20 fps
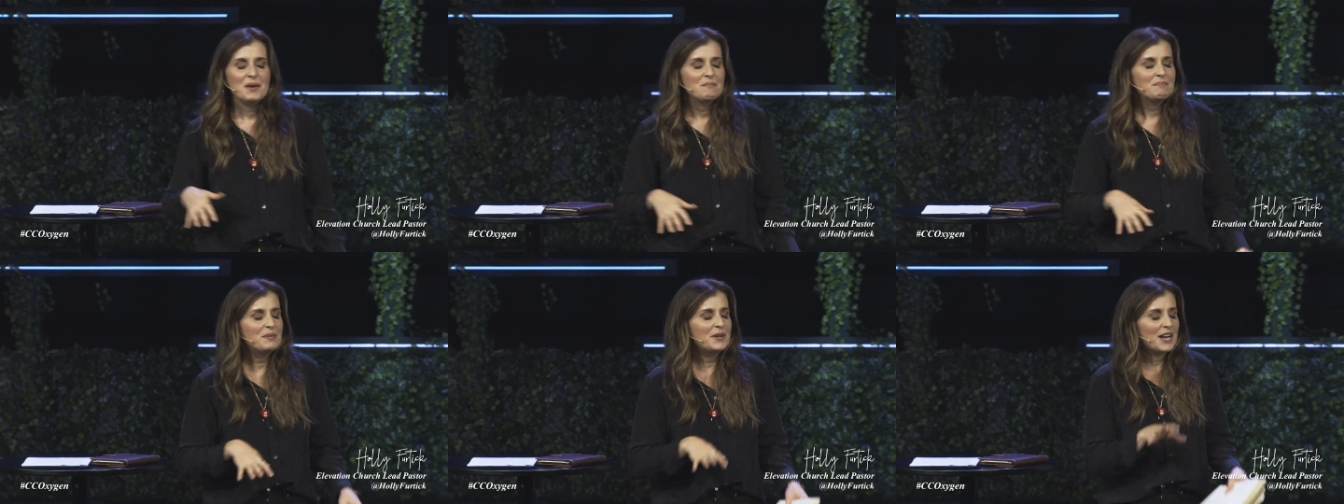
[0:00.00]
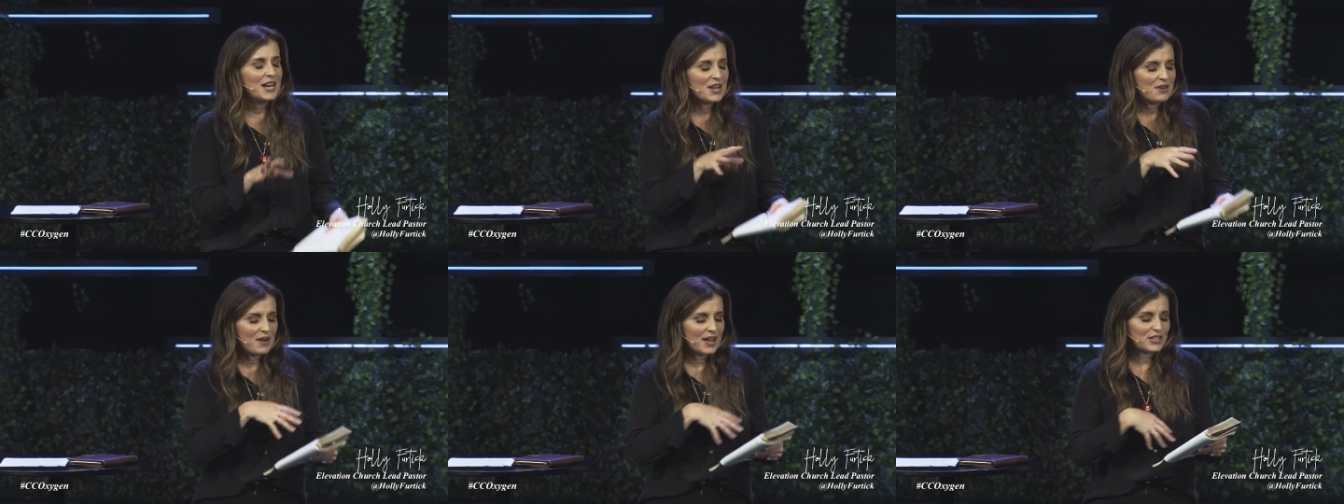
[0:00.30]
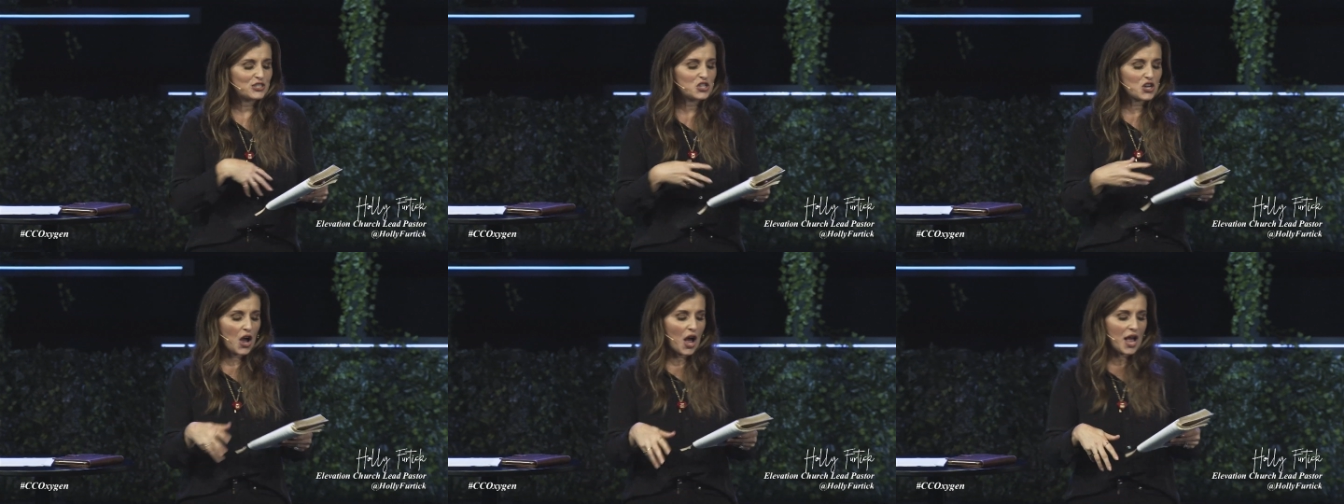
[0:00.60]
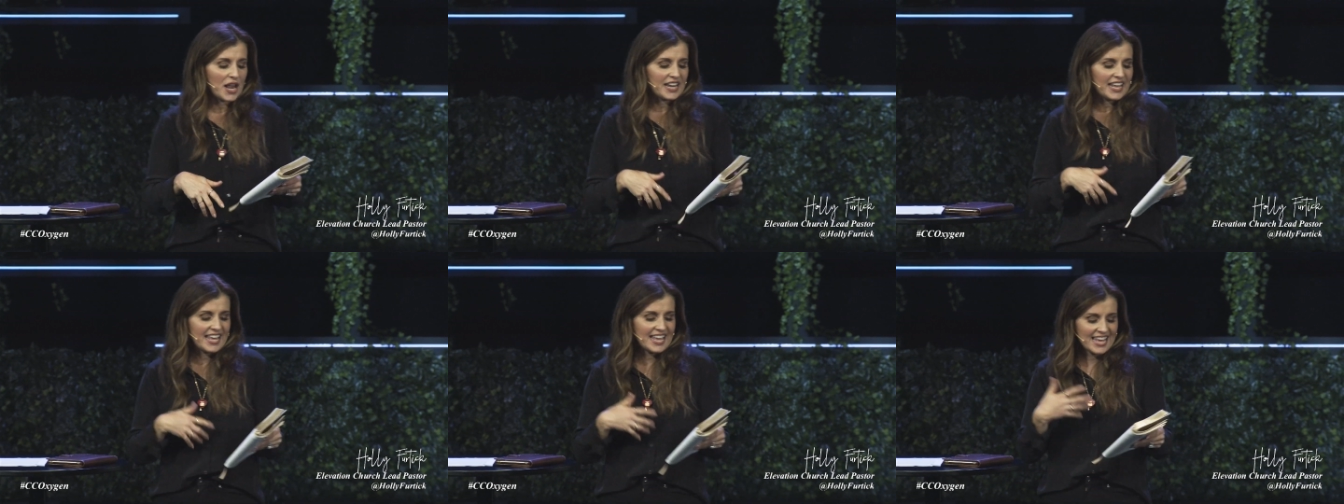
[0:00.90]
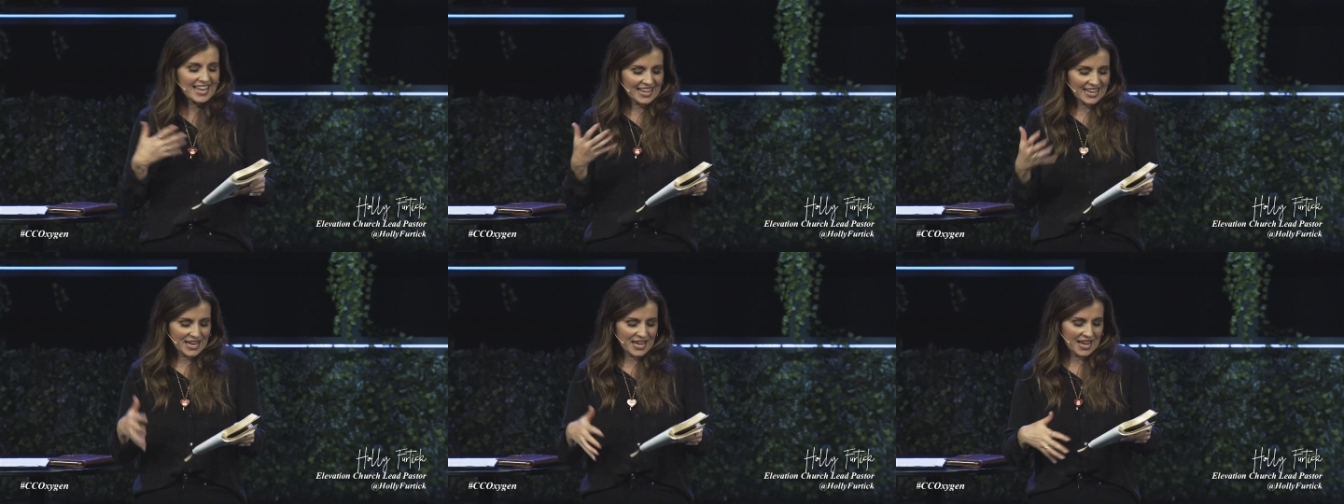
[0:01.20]
But anyway, John,
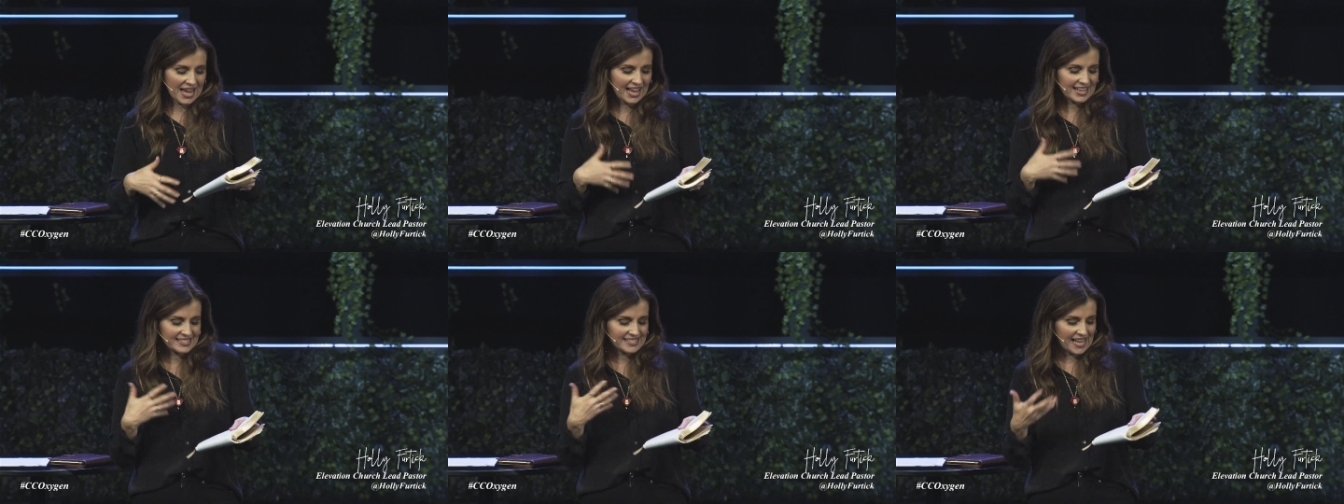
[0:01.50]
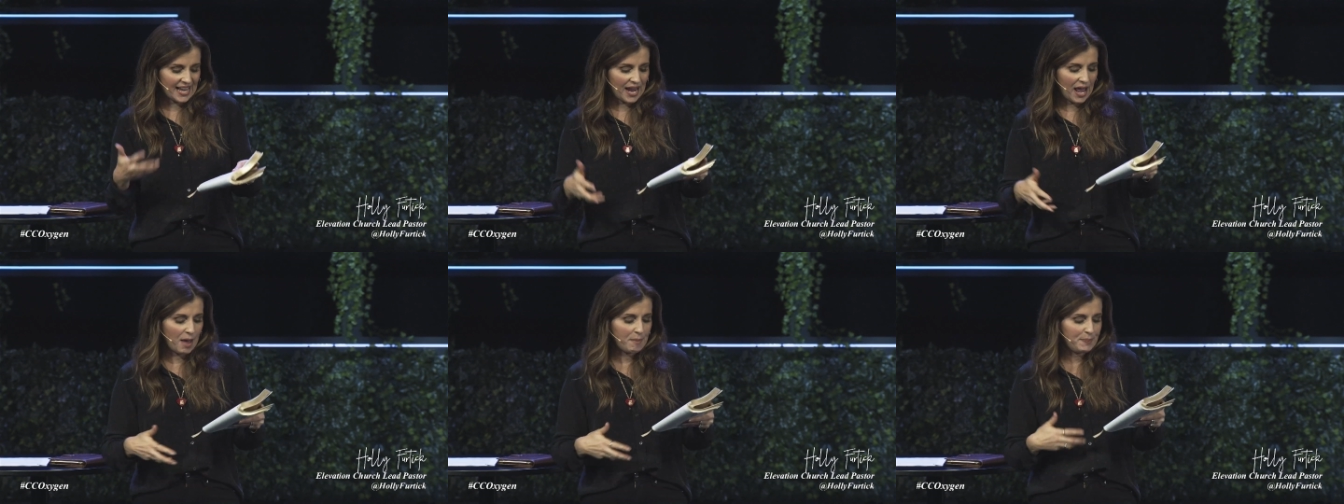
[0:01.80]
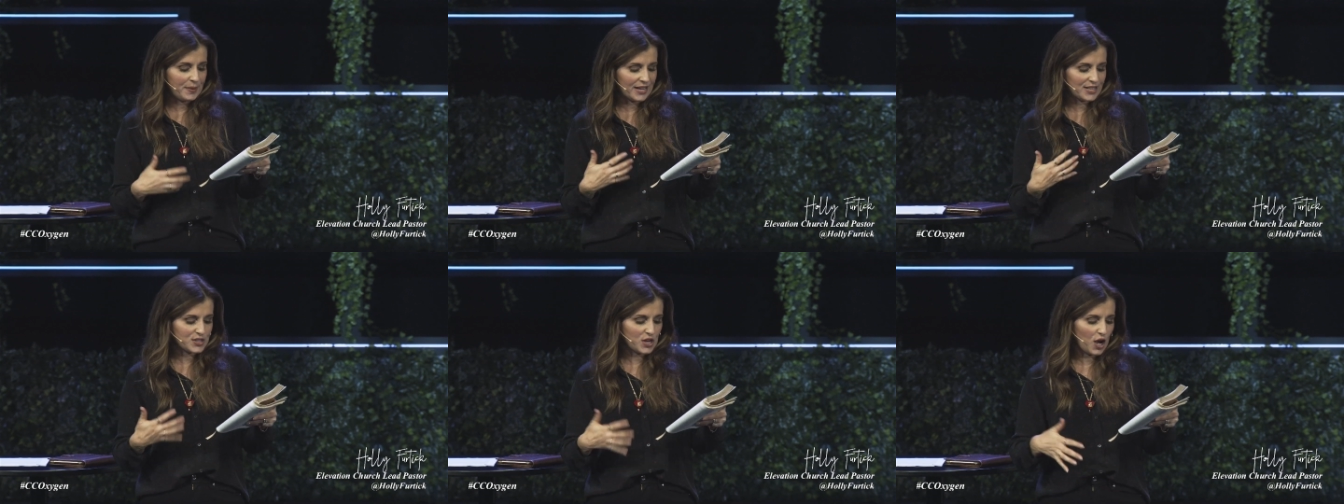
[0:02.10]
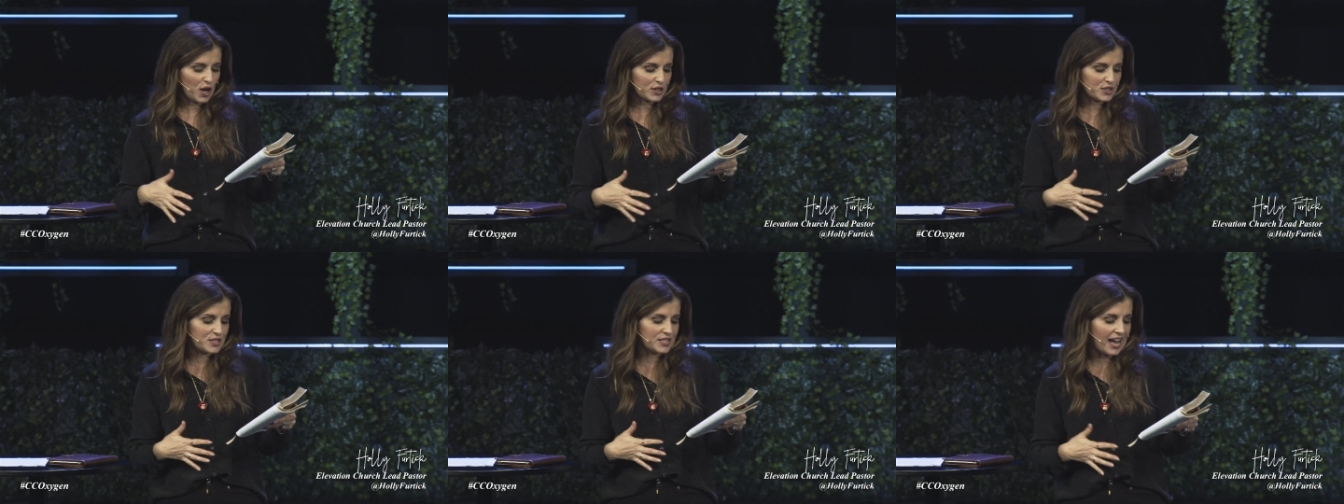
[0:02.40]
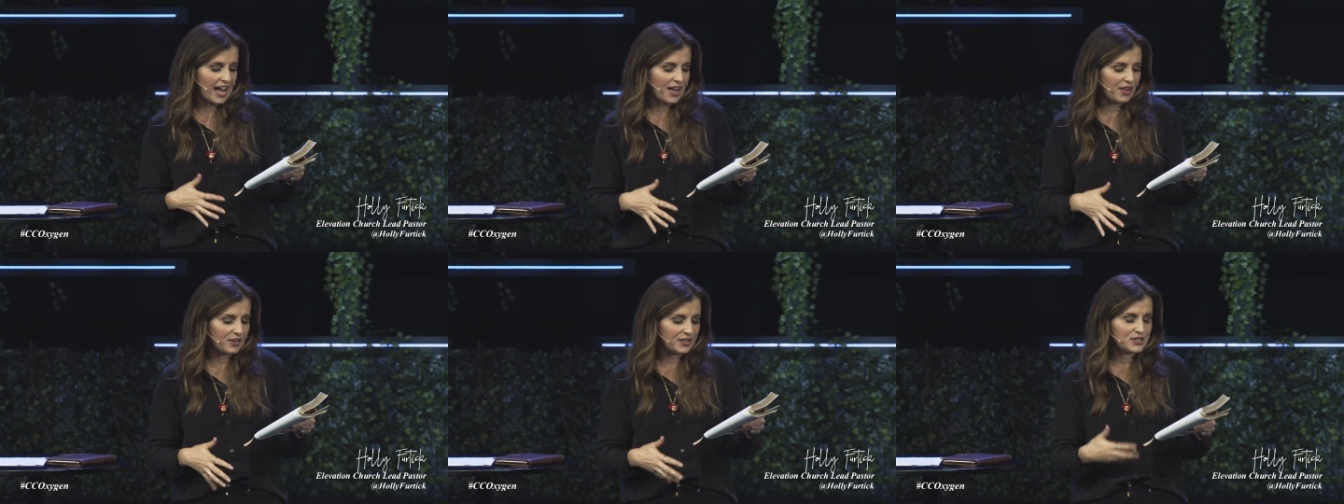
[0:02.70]
he has that epic talk style,